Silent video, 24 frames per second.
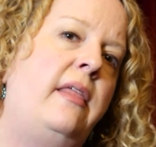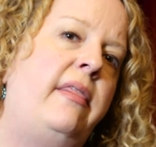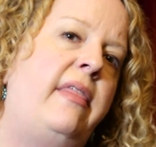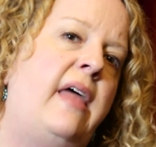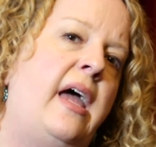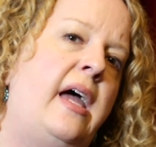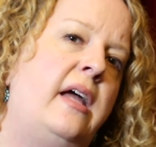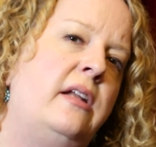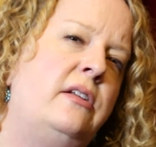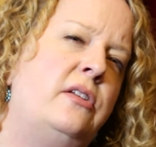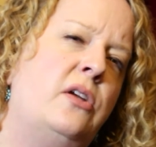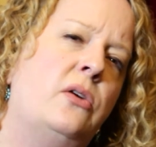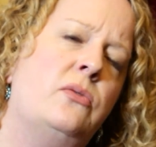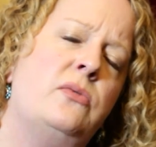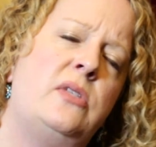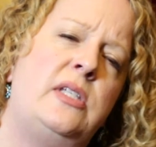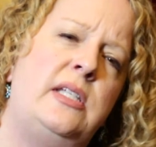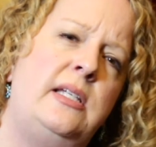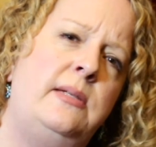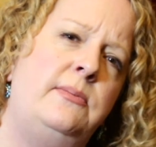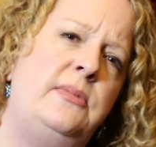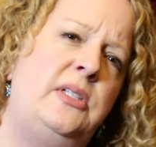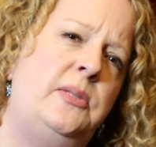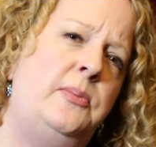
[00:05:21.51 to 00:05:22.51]
that don't
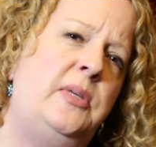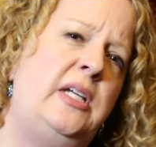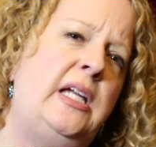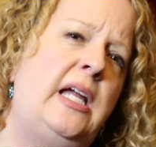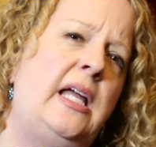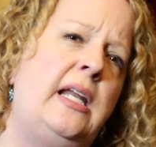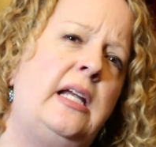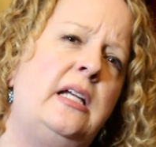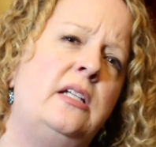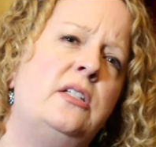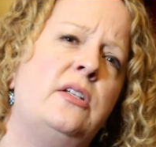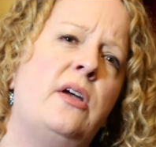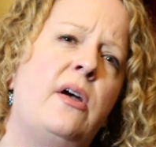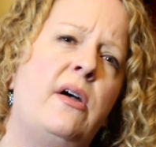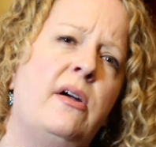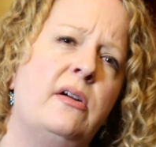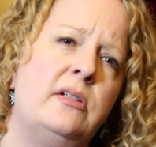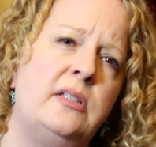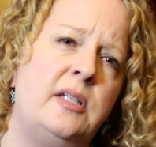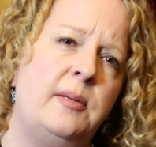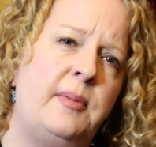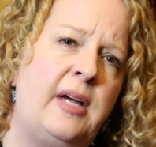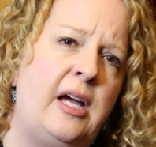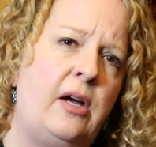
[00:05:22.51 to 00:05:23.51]
seem to be getting
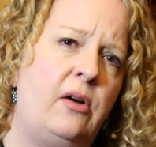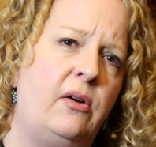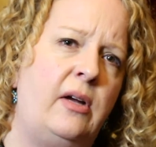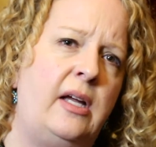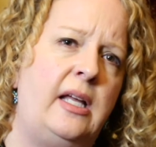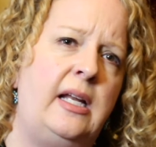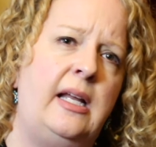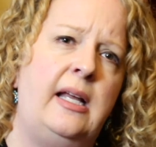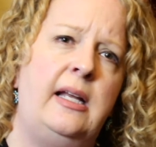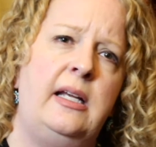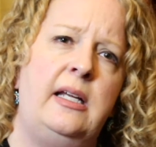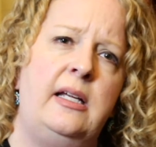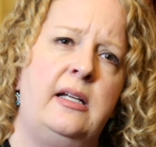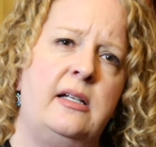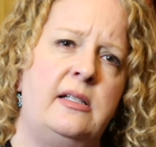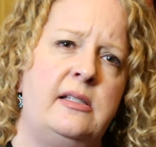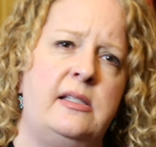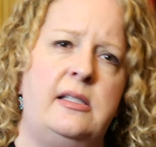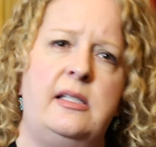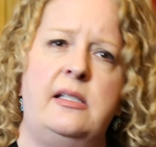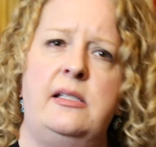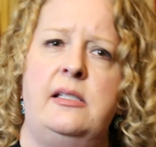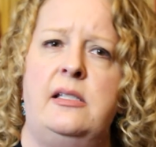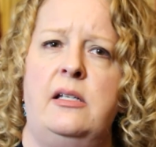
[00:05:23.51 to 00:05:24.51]
talked about in any
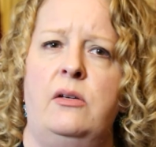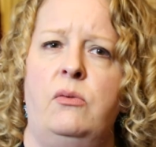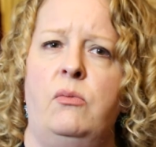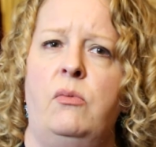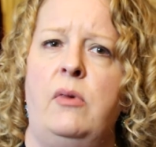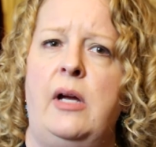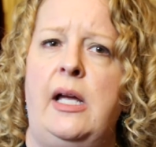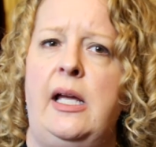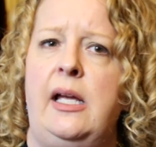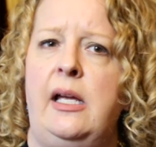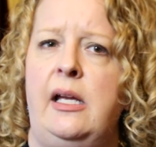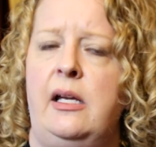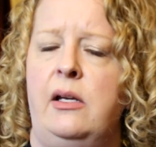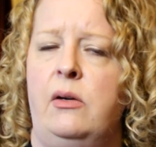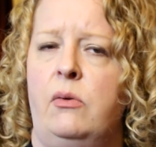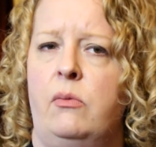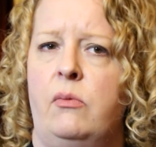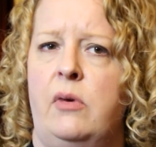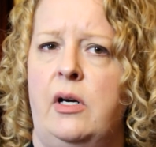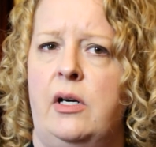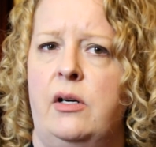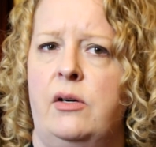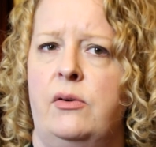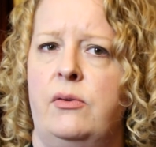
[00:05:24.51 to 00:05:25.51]
consistent way,
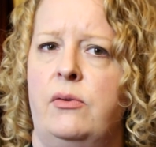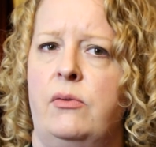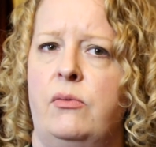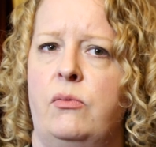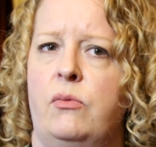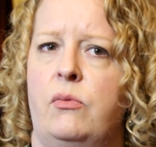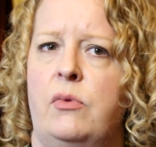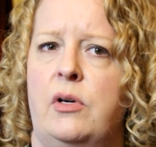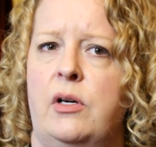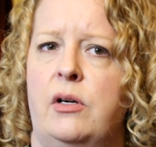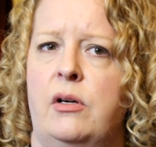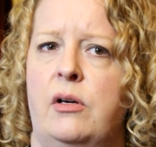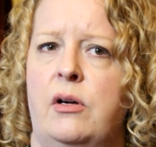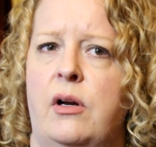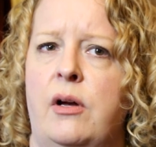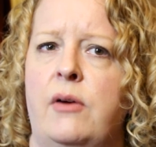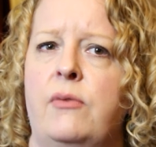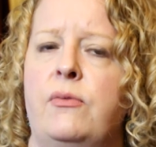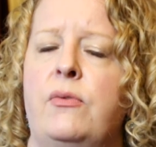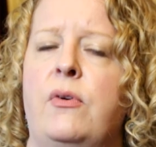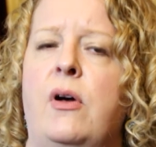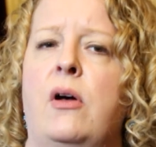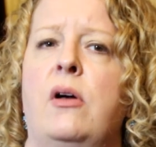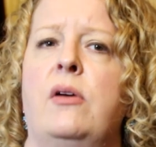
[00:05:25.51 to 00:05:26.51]
where we're
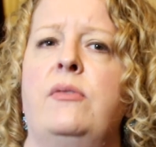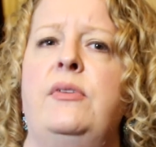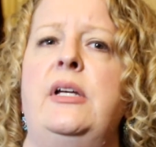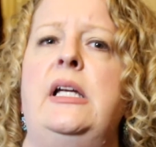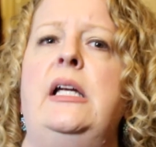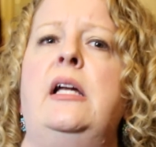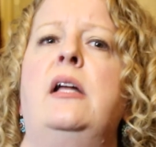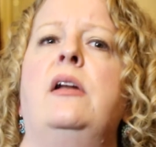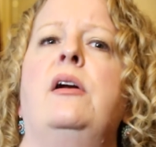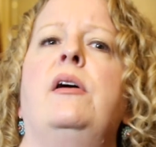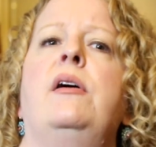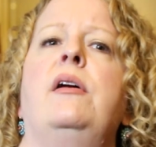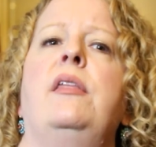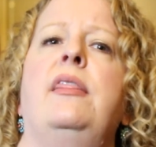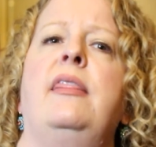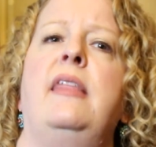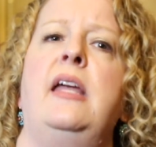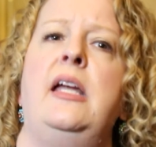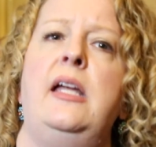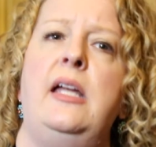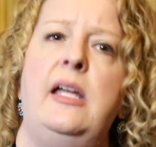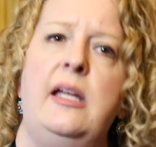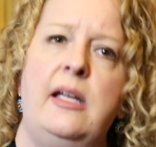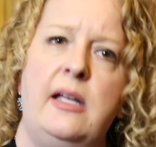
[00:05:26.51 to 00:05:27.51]
evolving in our
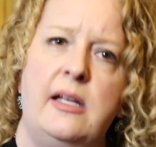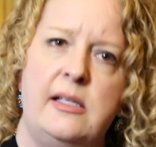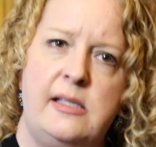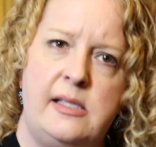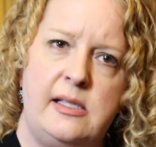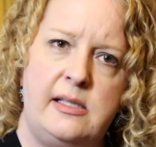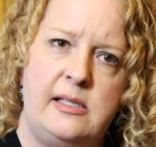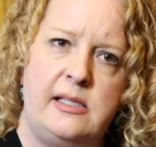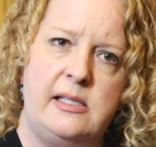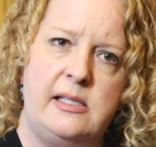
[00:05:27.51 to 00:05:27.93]
thinking as a